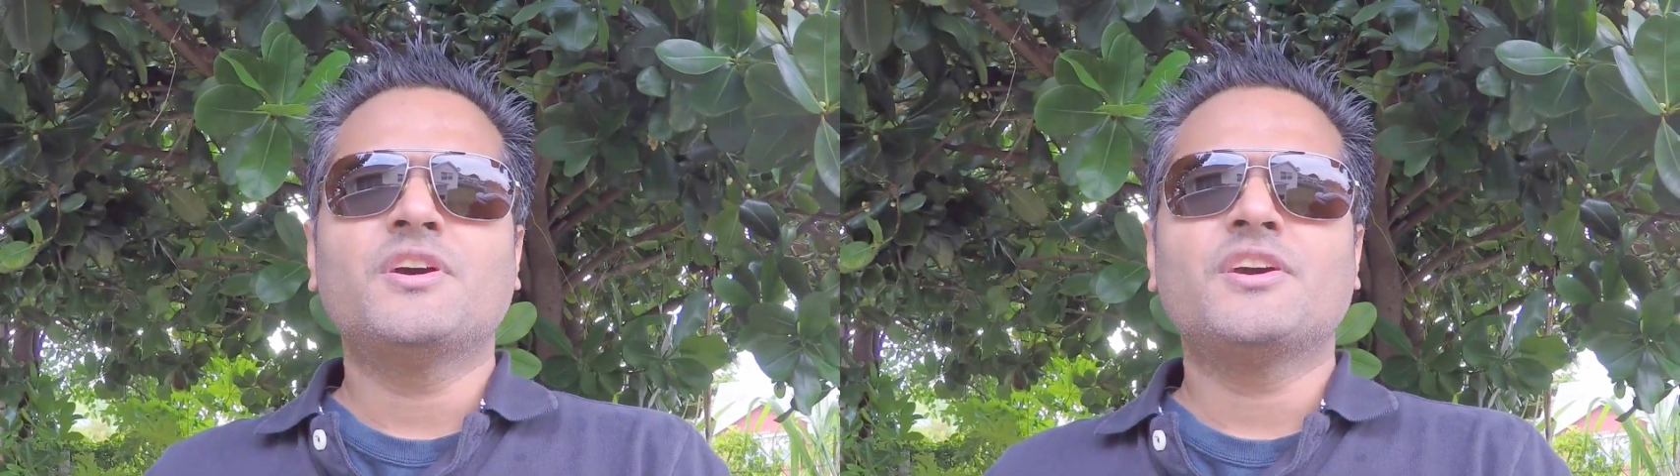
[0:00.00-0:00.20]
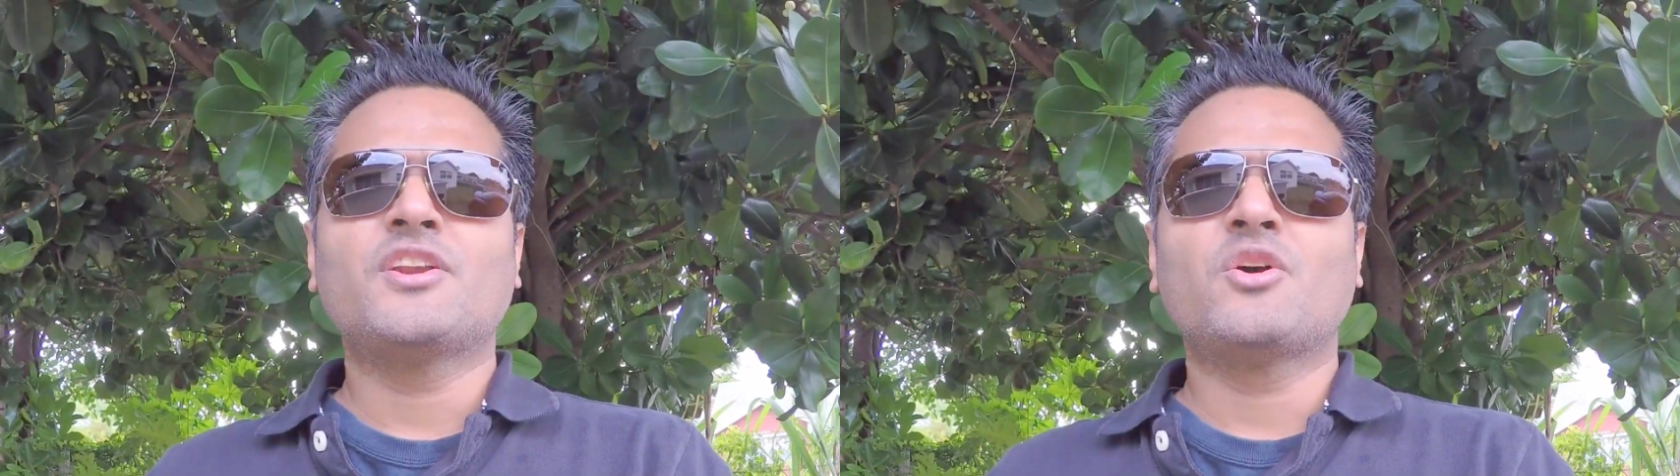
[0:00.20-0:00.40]

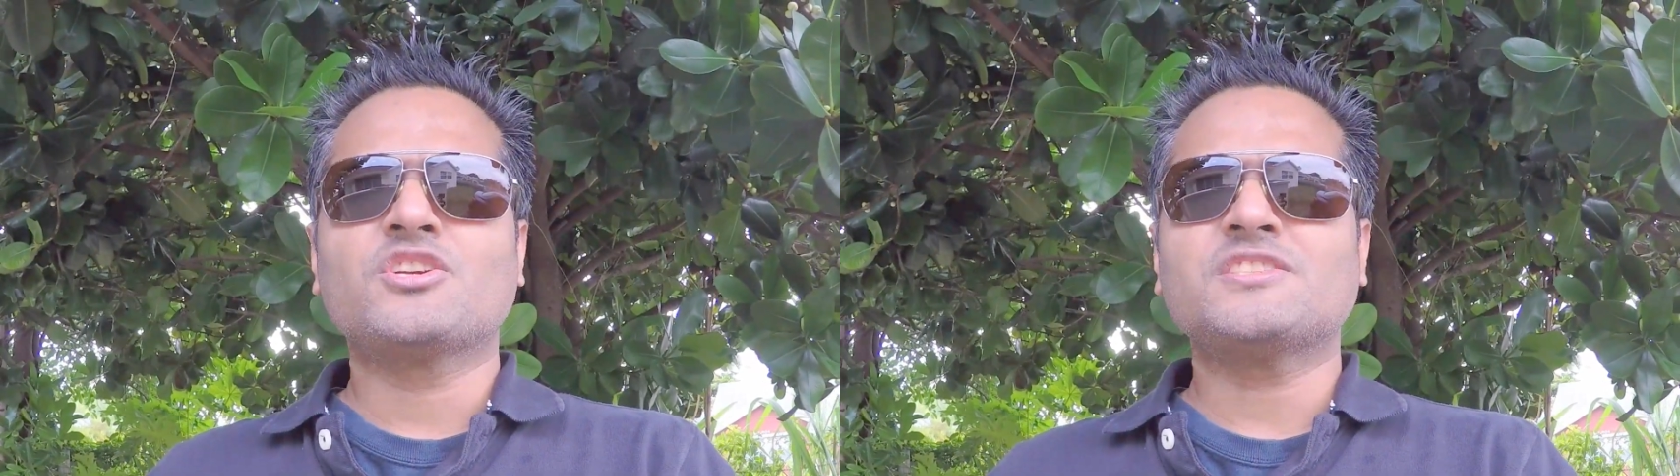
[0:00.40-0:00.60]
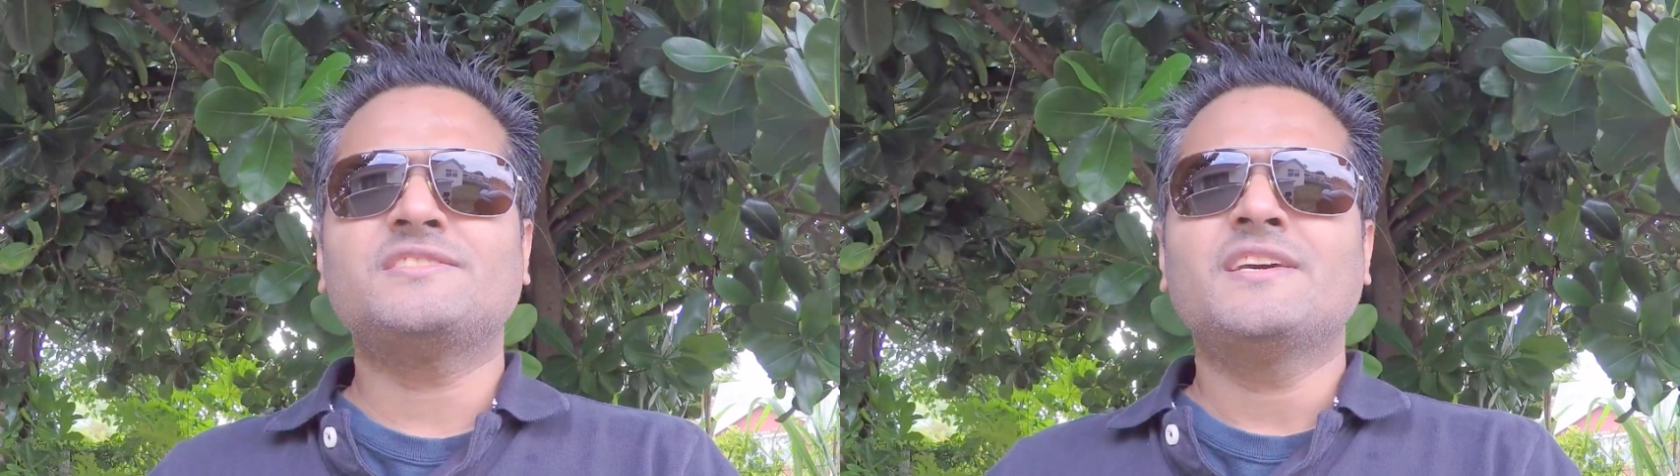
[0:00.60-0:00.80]
you know,
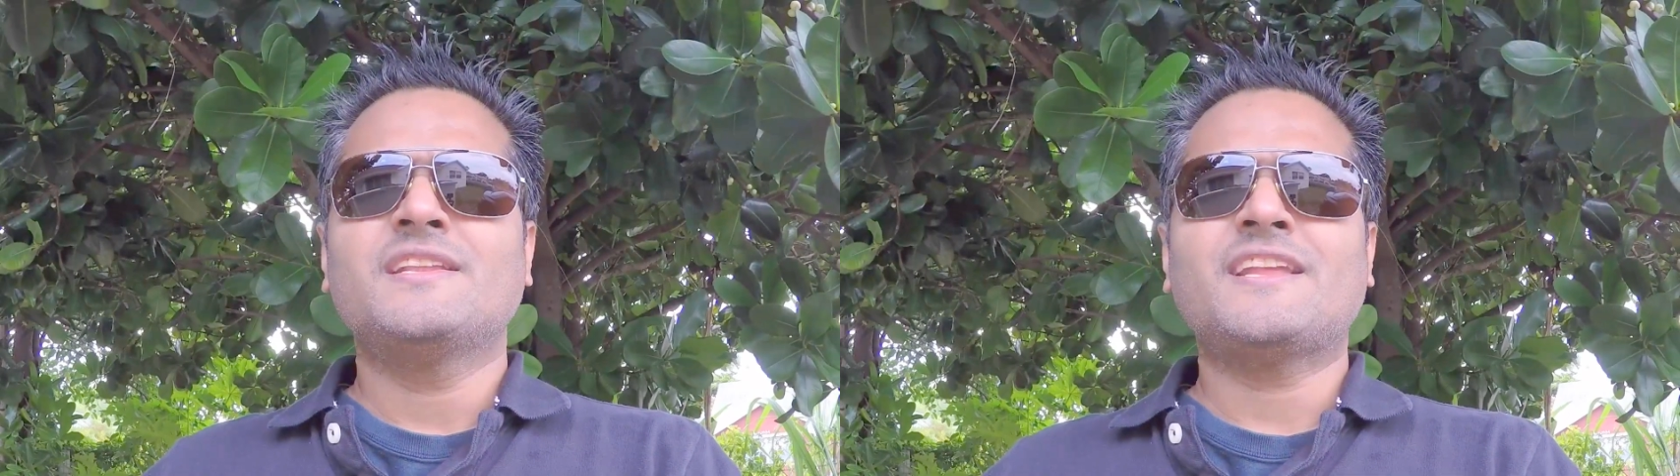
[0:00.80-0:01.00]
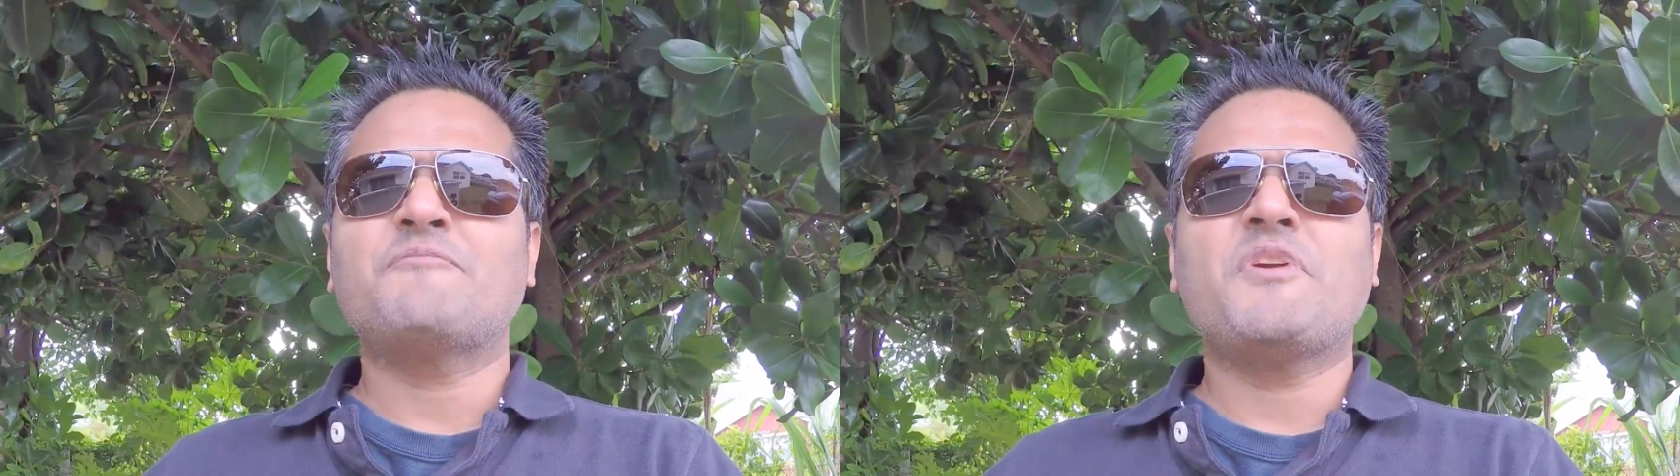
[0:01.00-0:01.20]
just
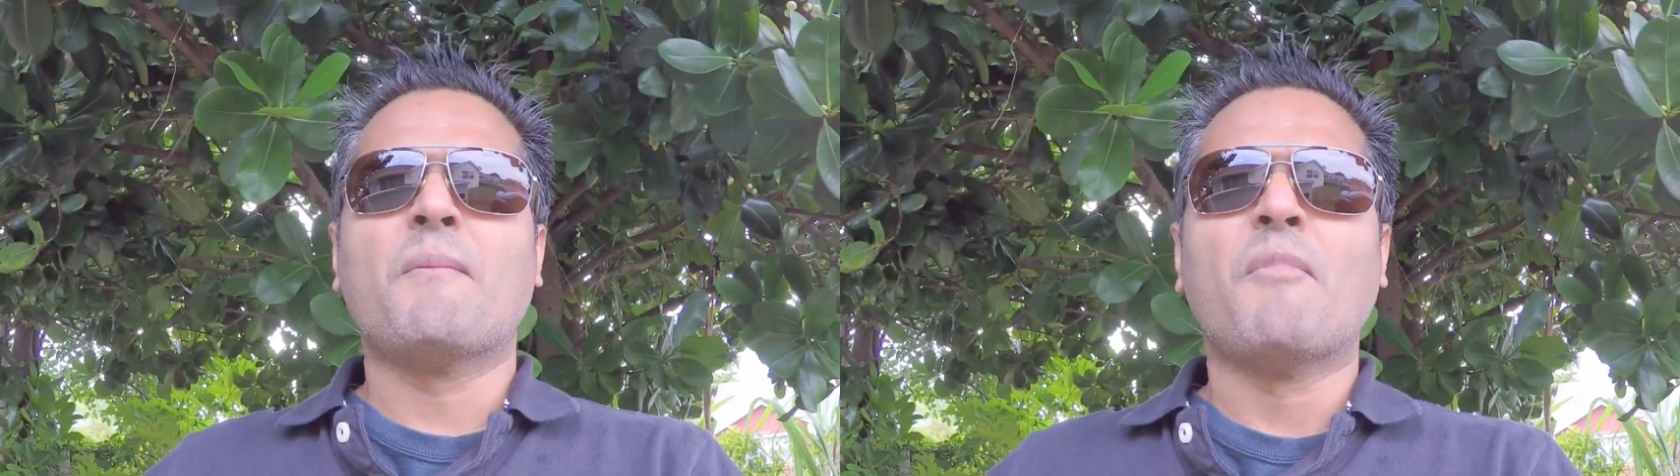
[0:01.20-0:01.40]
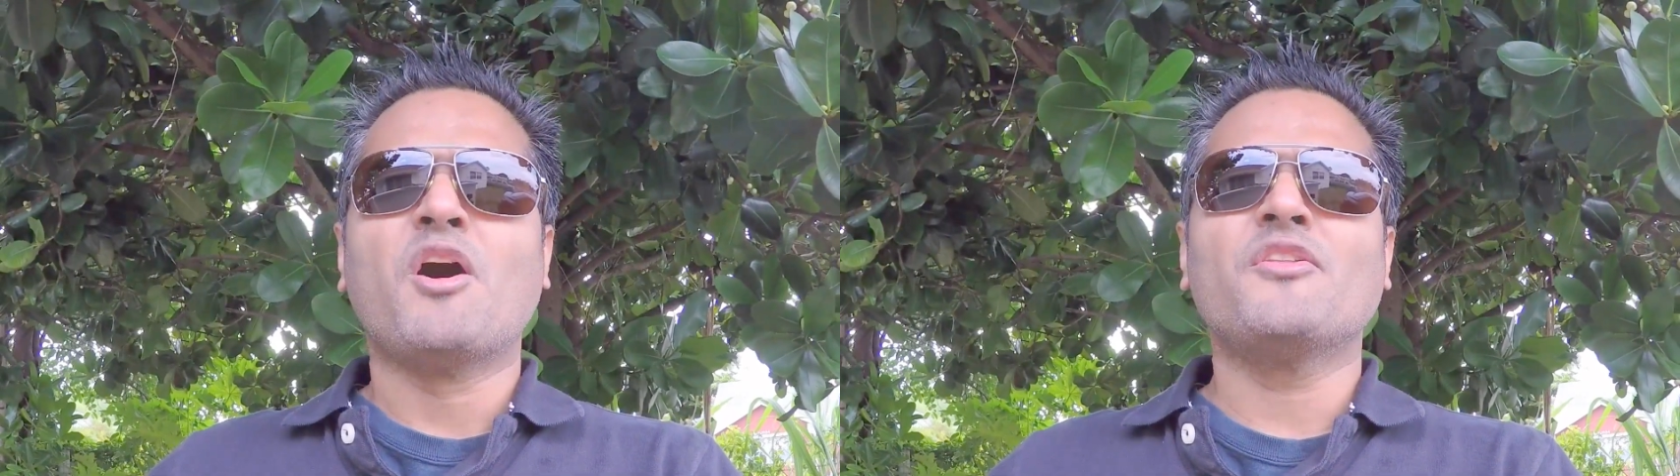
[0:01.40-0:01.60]
not be a
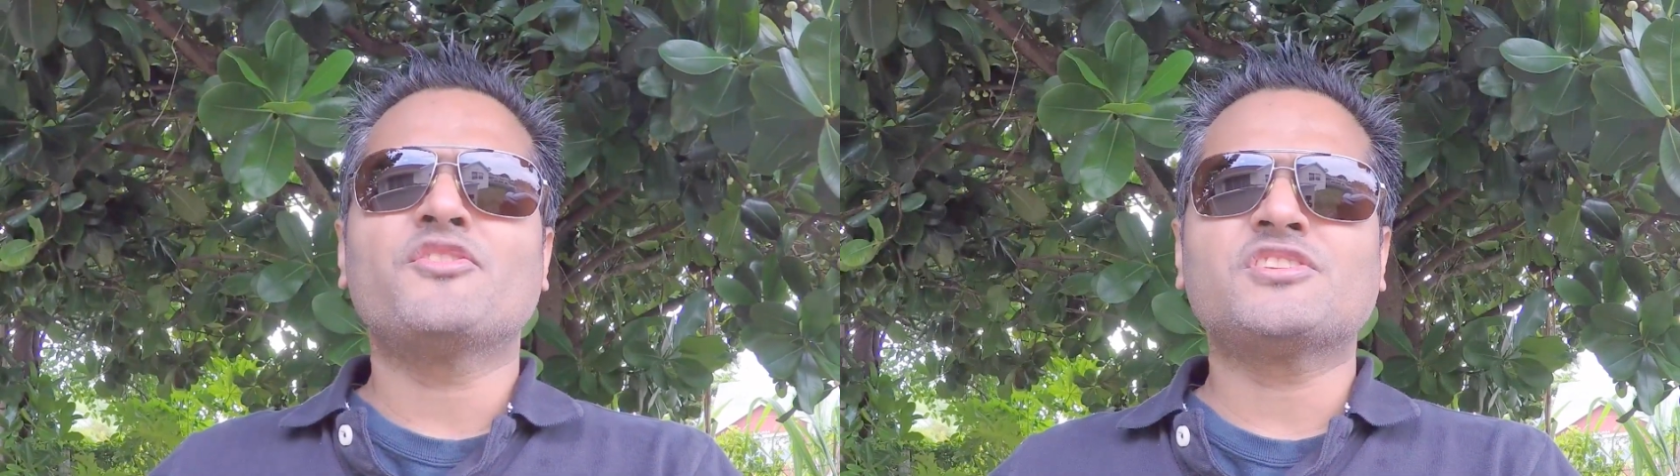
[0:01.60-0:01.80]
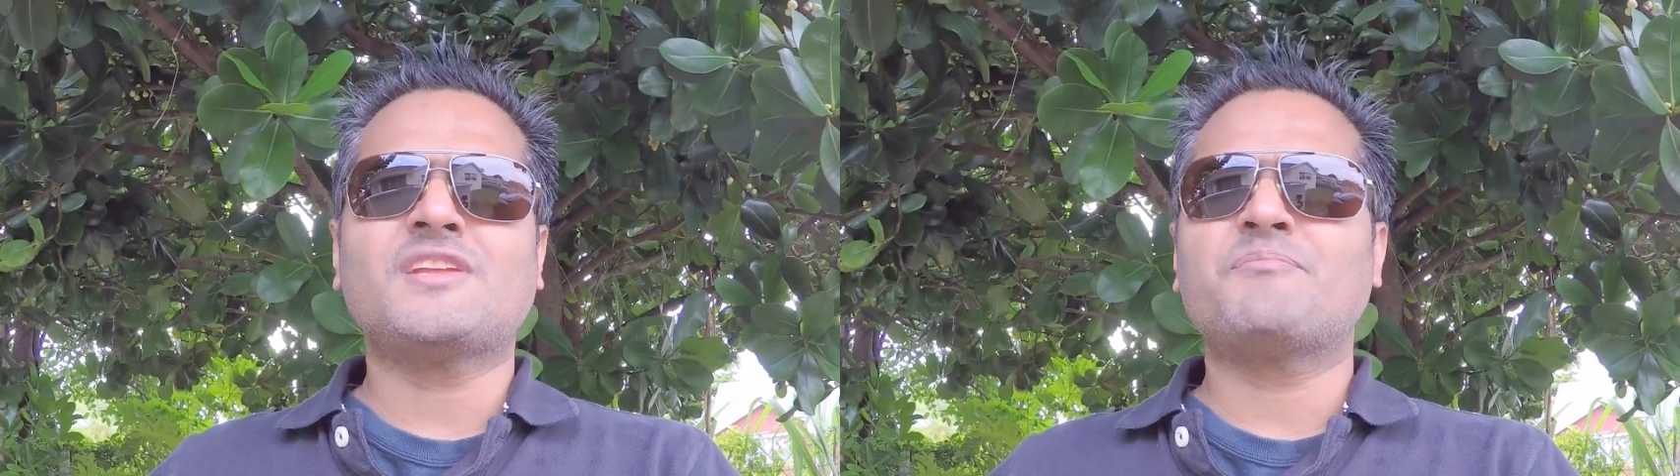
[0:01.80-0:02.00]
mother,
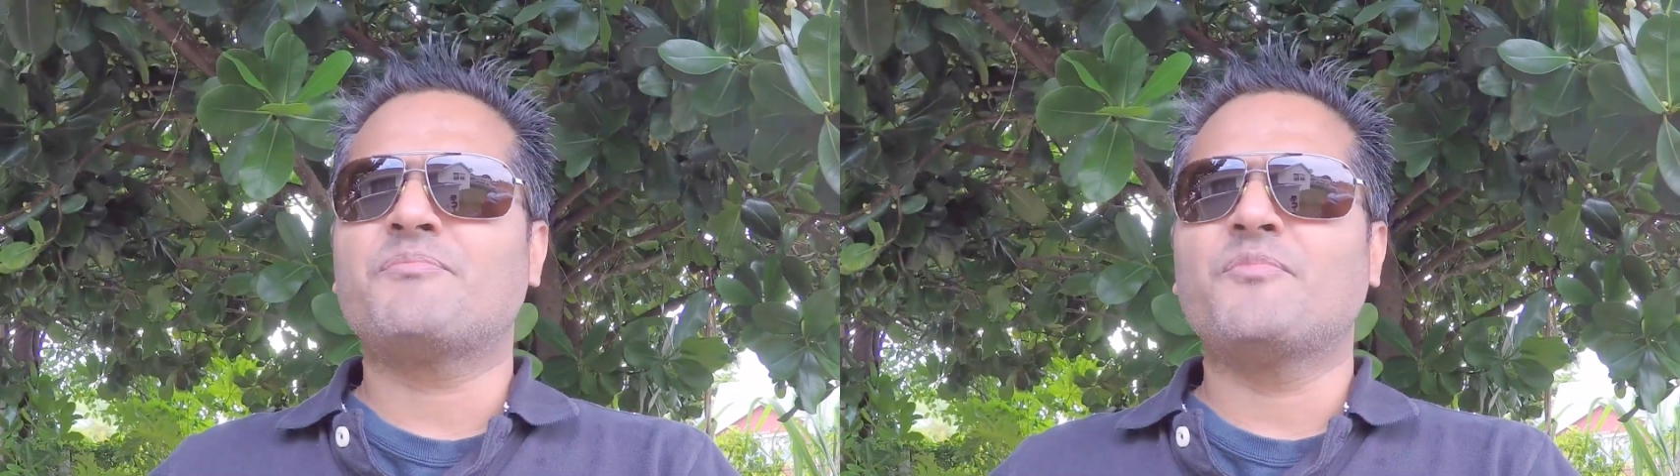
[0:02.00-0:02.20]
just not,